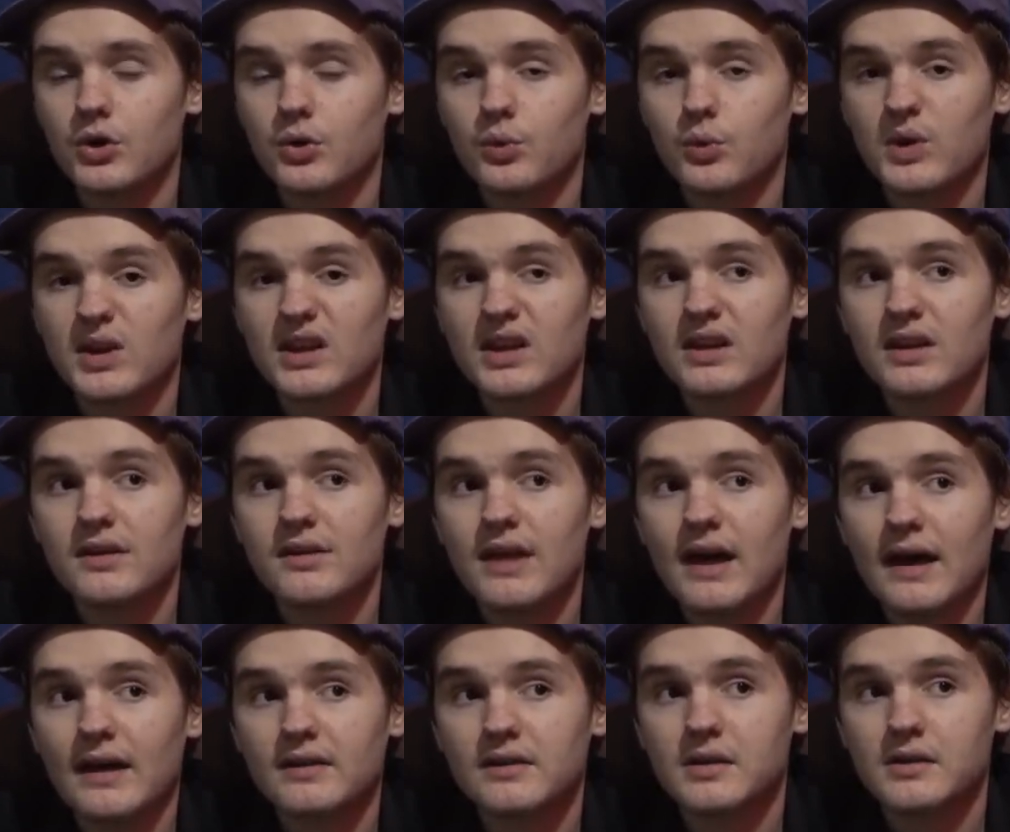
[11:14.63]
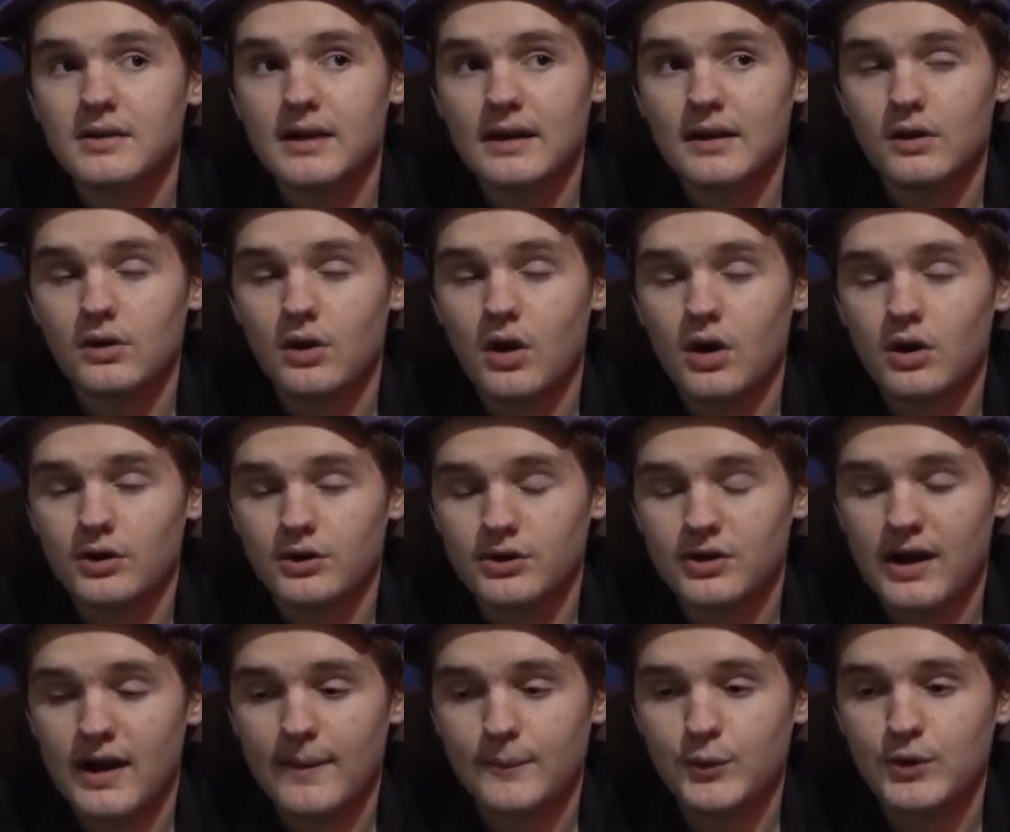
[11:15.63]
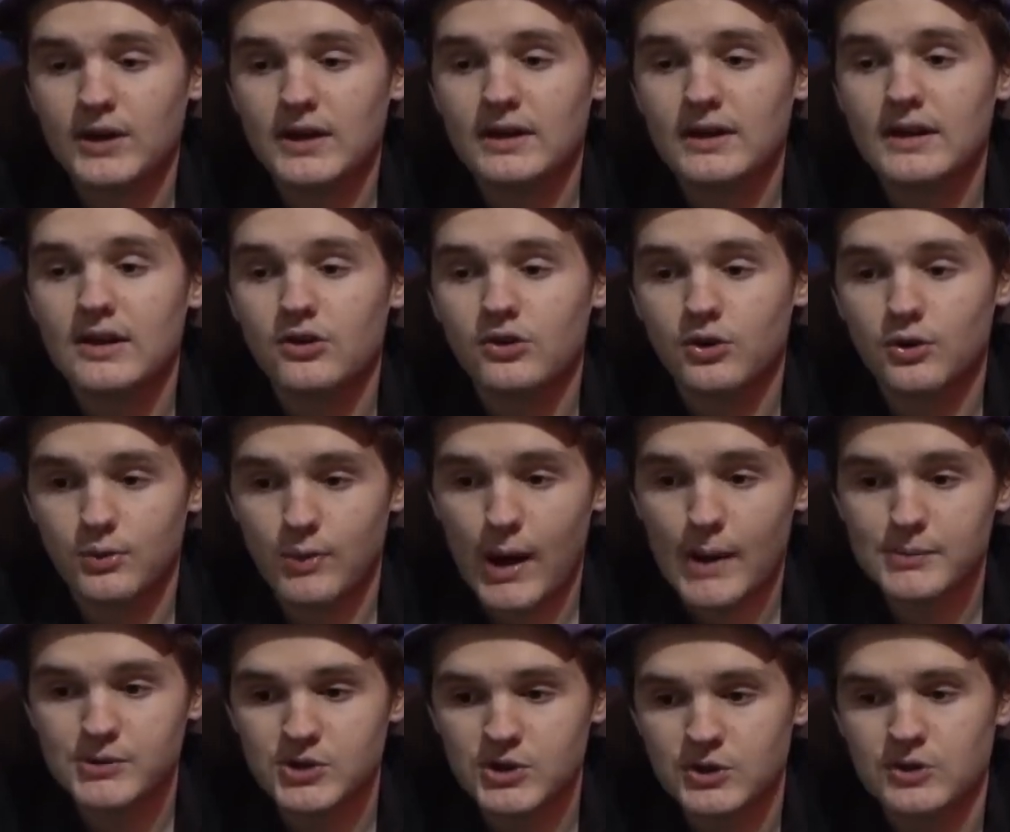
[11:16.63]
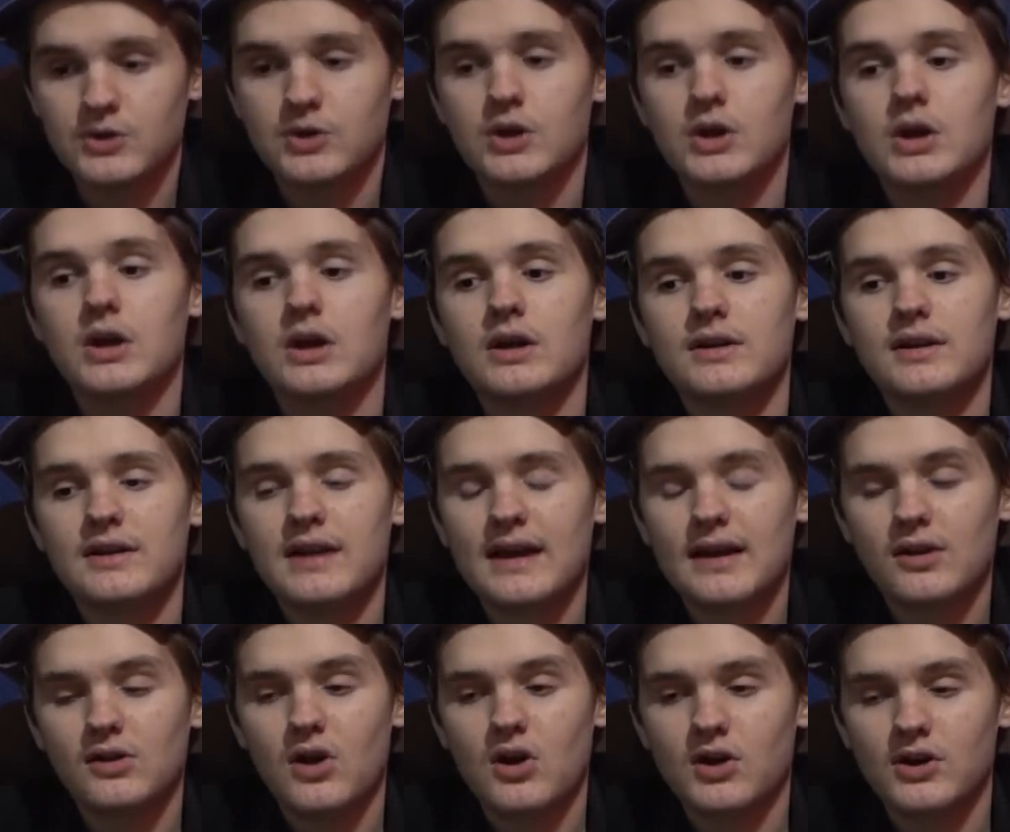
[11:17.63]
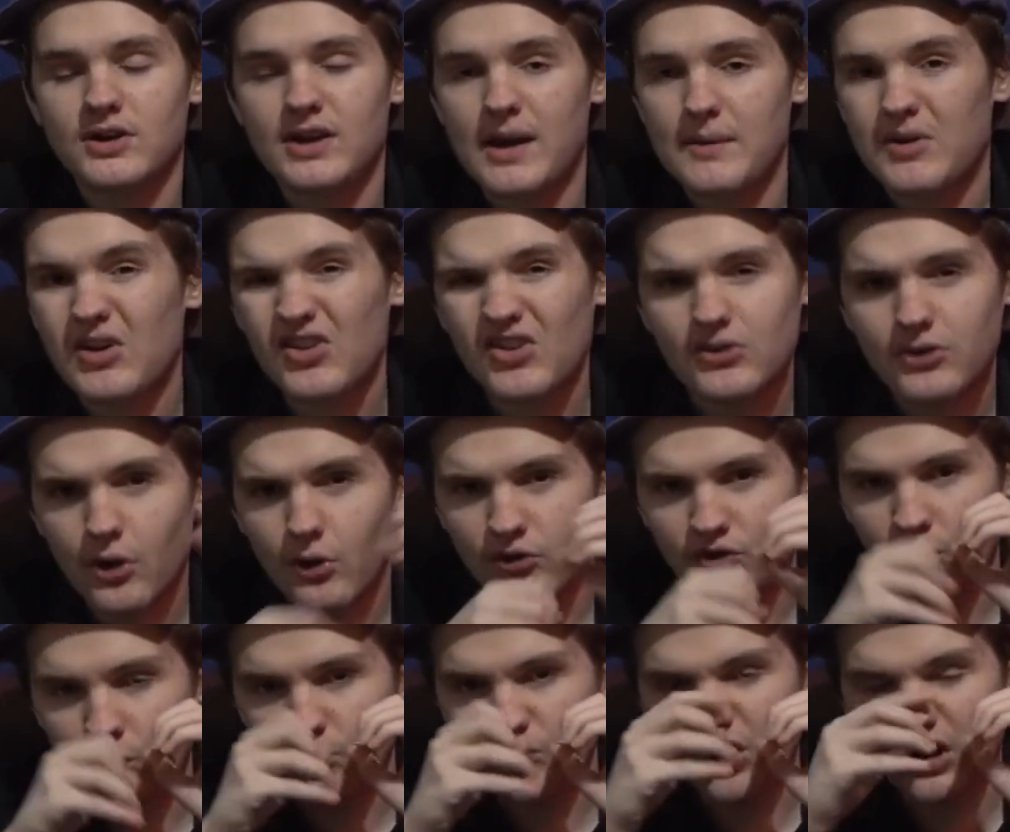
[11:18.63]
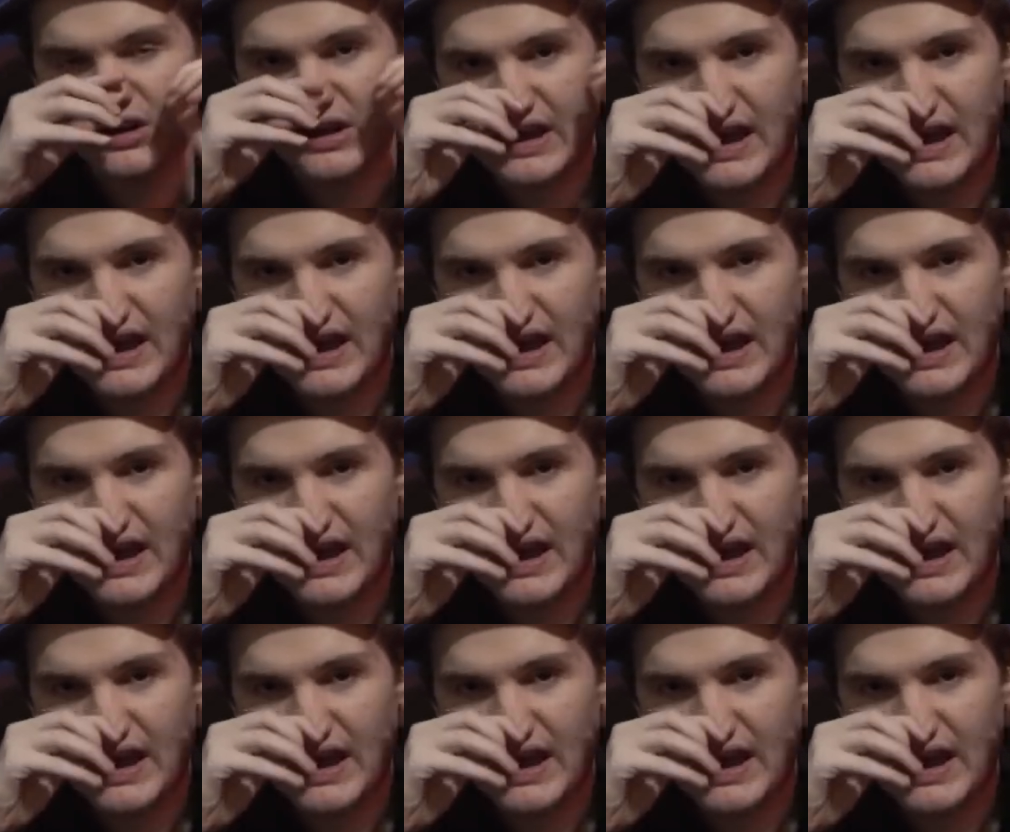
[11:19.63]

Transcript: We needed that to take a longer time. We needed his corruption to take a longer time, because it's all so sudden.